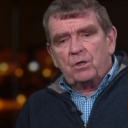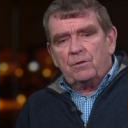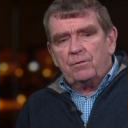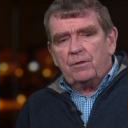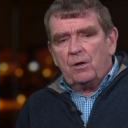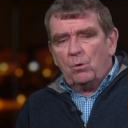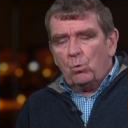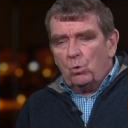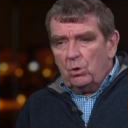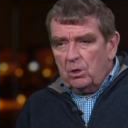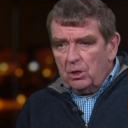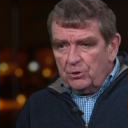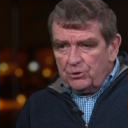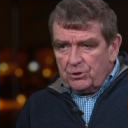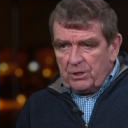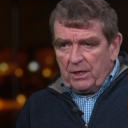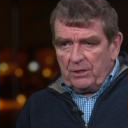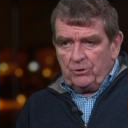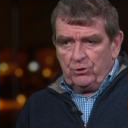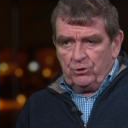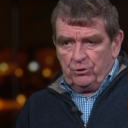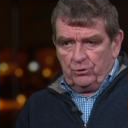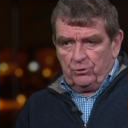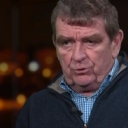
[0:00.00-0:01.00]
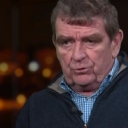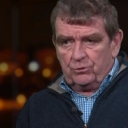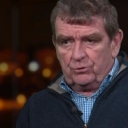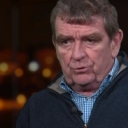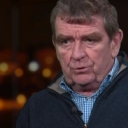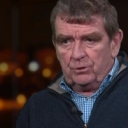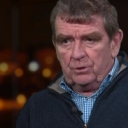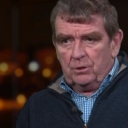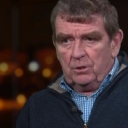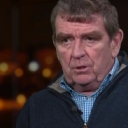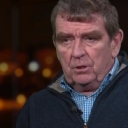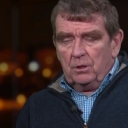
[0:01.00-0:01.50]
There were
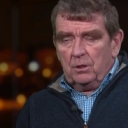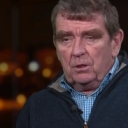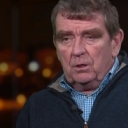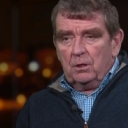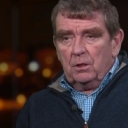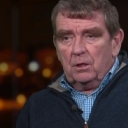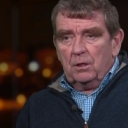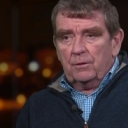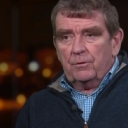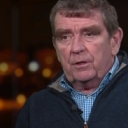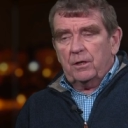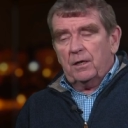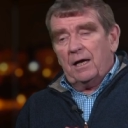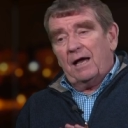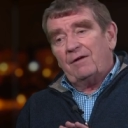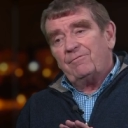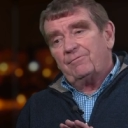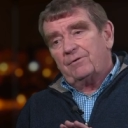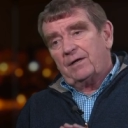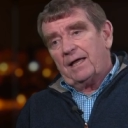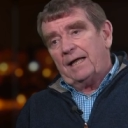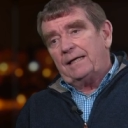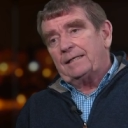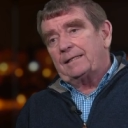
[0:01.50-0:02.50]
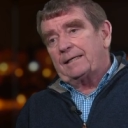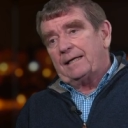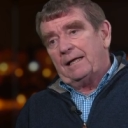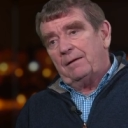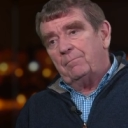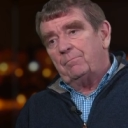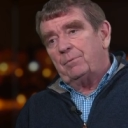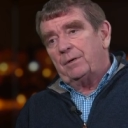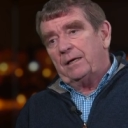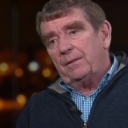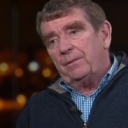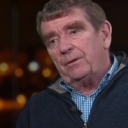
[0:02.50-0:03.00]
tensions. The Afghan
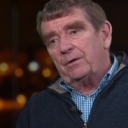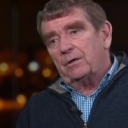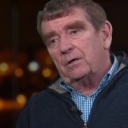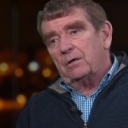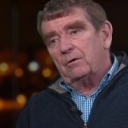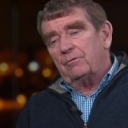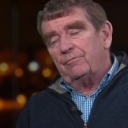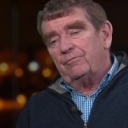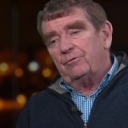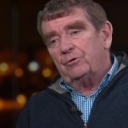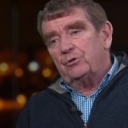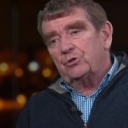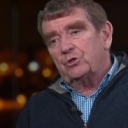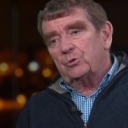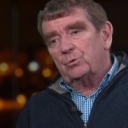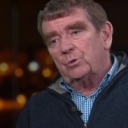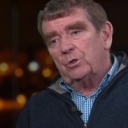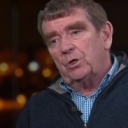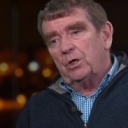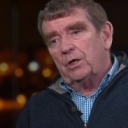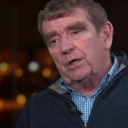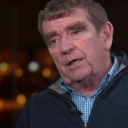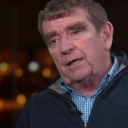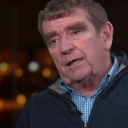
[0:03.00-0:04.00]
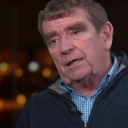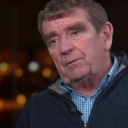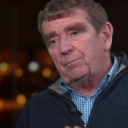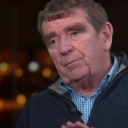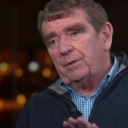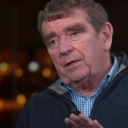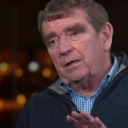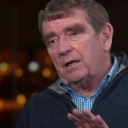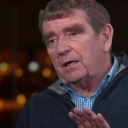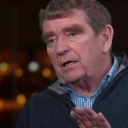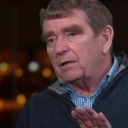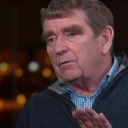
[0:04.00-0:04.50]
campaign that I referred to earlier had
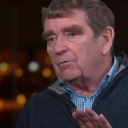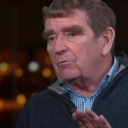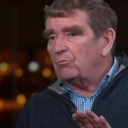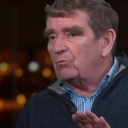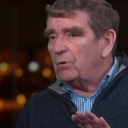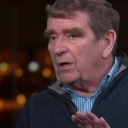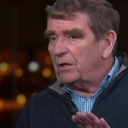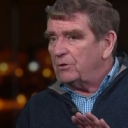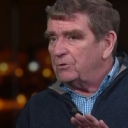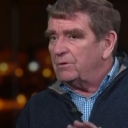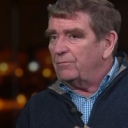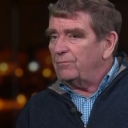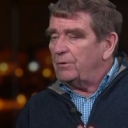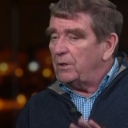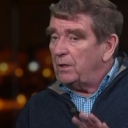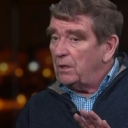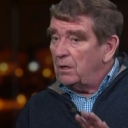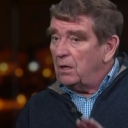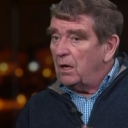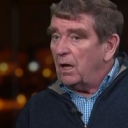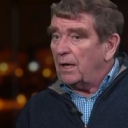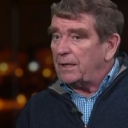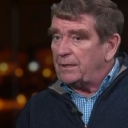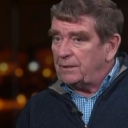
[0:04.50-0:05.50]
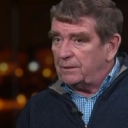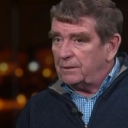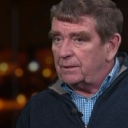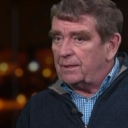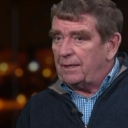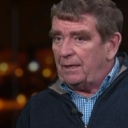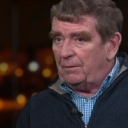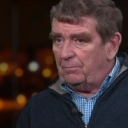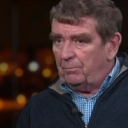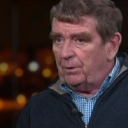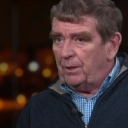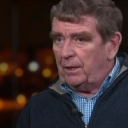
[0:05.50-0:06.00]
been a relatively light
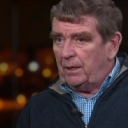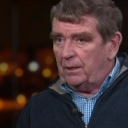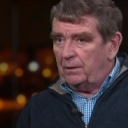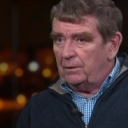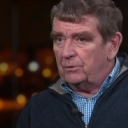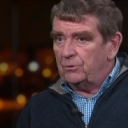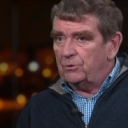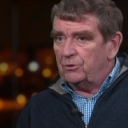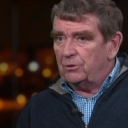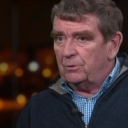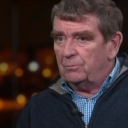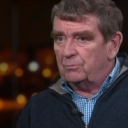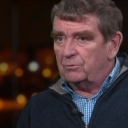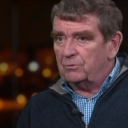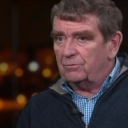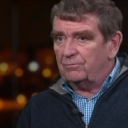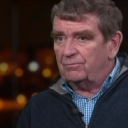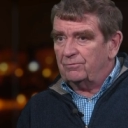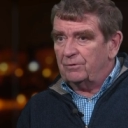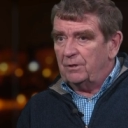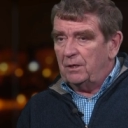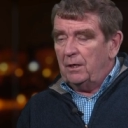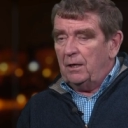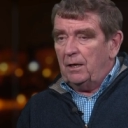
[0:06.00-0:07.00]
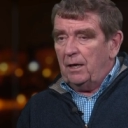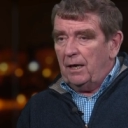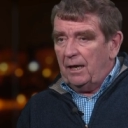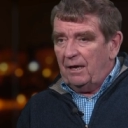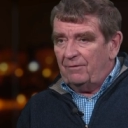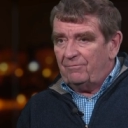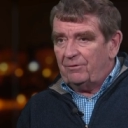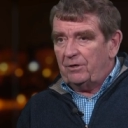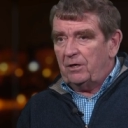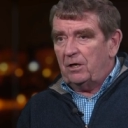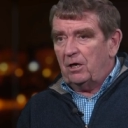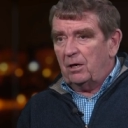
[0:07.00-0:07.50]
campaign in terms of
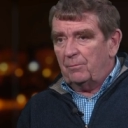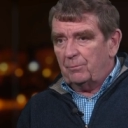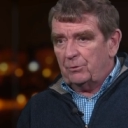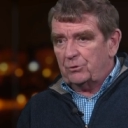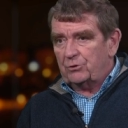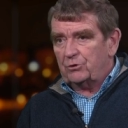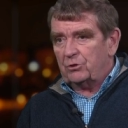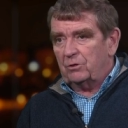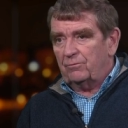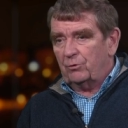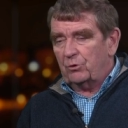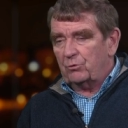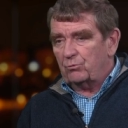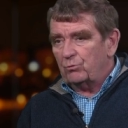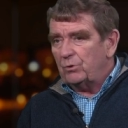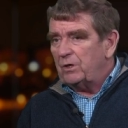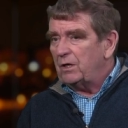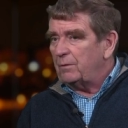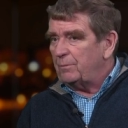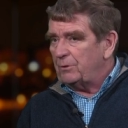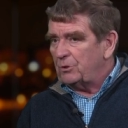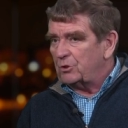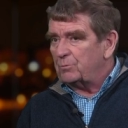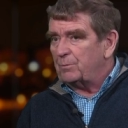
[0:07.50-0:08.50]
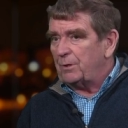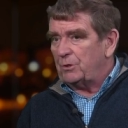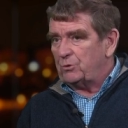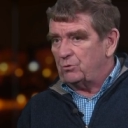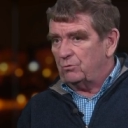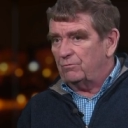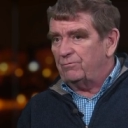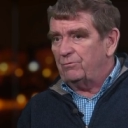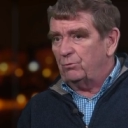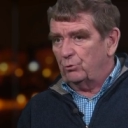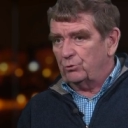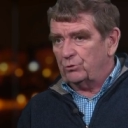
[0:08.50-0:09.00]
heavy armour and so forth. It had really been
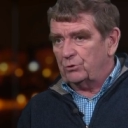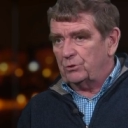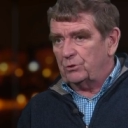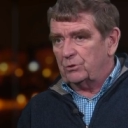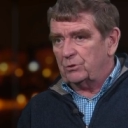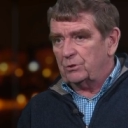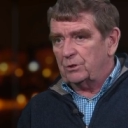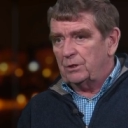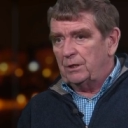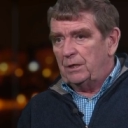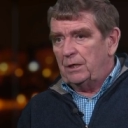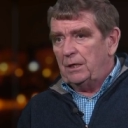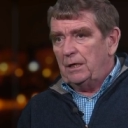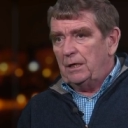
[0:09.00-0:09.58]
special forces.